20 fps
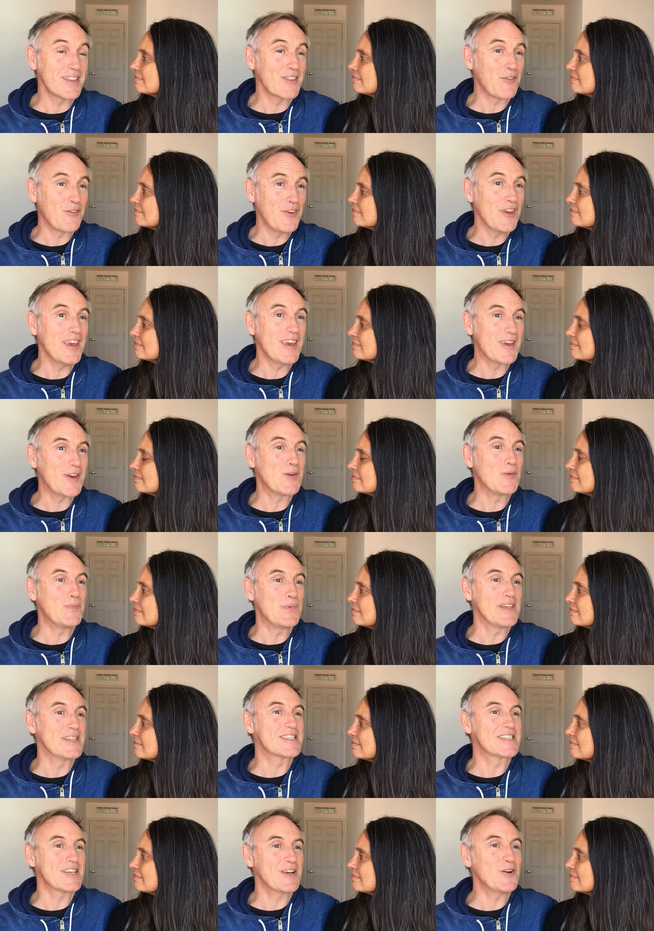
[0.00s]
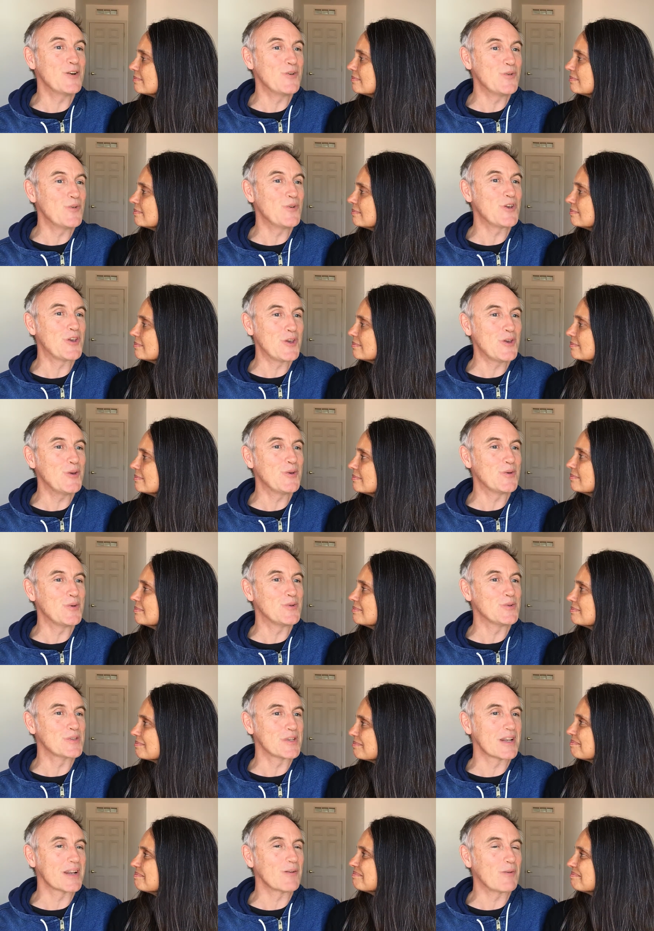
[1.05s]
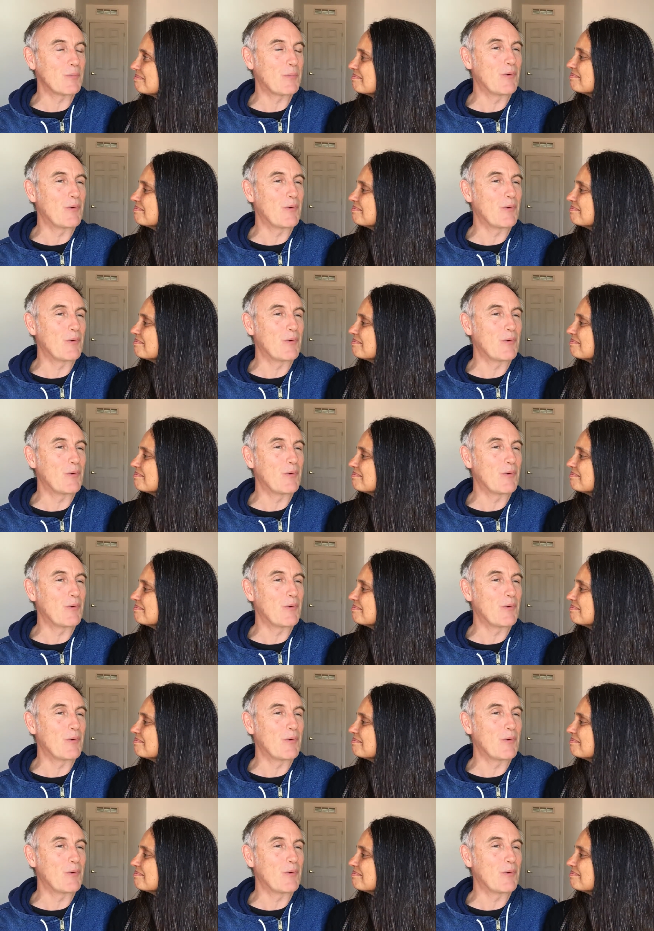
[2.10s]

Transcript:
Speaker 1: the fear could be so huge that it'll